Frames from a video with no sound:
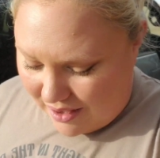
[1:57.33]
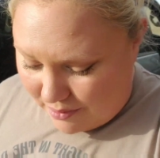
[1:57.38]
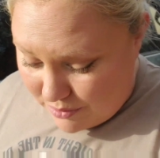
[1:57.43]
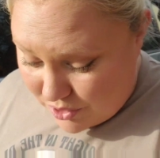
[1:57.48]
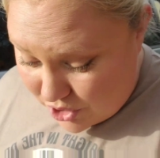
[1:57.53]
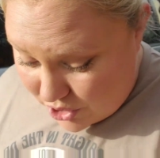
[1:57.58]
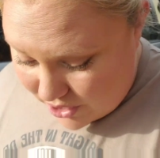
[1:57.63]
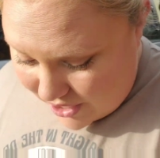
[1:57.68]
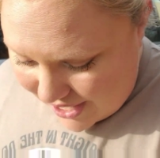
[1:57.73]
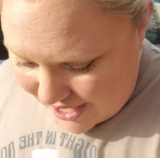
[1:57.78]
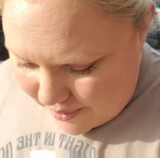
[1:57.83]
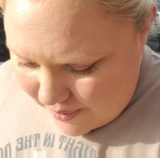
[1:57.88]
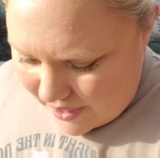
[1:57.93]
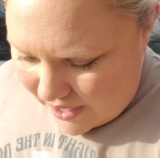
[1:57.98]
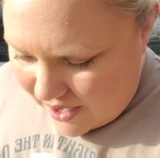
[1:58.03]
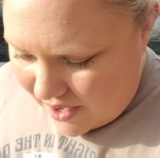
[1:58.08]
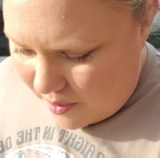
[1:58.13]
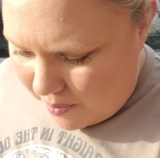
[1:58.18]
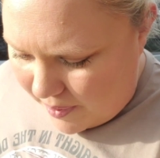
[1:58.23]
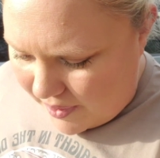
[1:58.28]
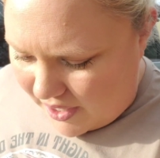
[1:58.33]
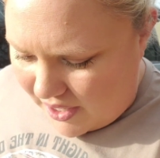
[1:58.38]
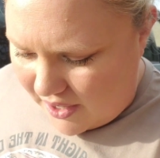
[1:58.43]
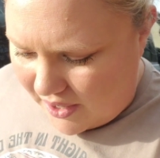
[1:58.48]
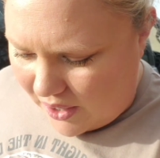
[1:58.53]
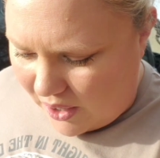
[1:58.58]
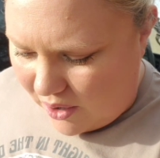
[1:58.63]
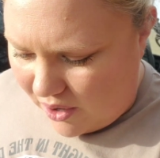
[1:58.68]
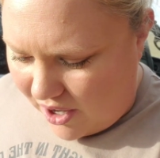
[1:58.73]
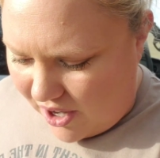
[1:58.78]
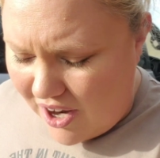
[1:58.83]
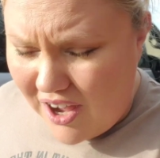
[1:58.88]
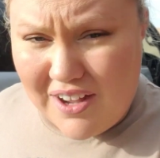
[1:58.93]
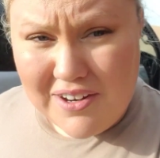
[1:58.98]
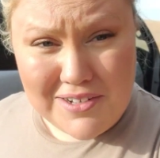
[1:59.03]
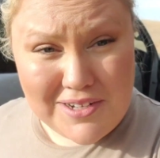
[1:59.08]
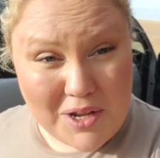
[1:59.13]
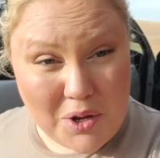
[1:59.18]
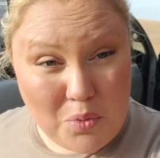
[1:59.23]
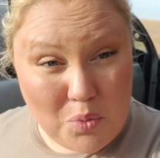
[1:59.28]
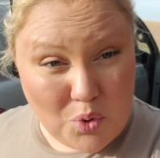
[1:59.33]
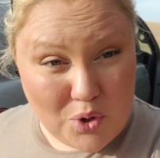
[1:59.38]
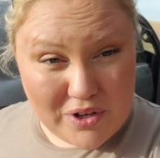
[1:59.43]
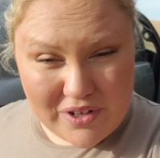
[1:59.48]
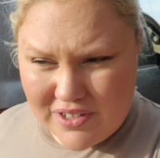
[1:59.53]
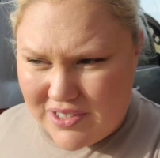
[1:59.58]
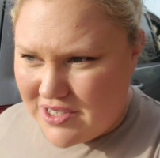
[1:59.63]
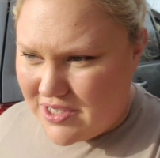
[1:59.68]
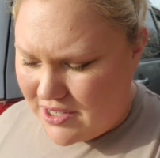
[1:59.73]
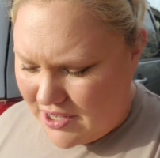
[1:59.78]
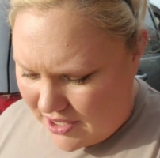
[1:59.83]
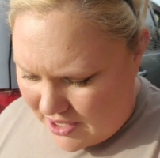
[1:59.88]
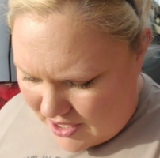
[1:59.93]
Today we're up in our hunting woods